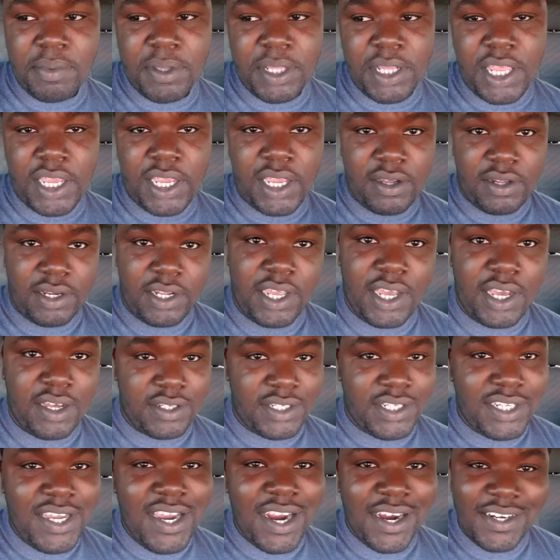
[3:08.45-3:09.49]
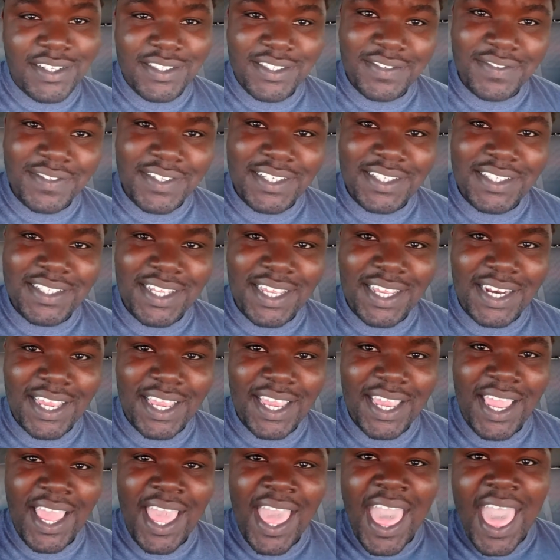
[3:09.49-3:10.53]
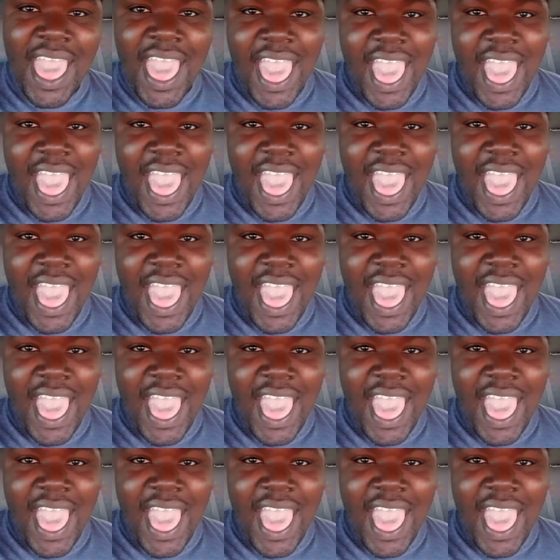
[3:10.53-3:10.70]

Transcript: but like on the outskirts of the city.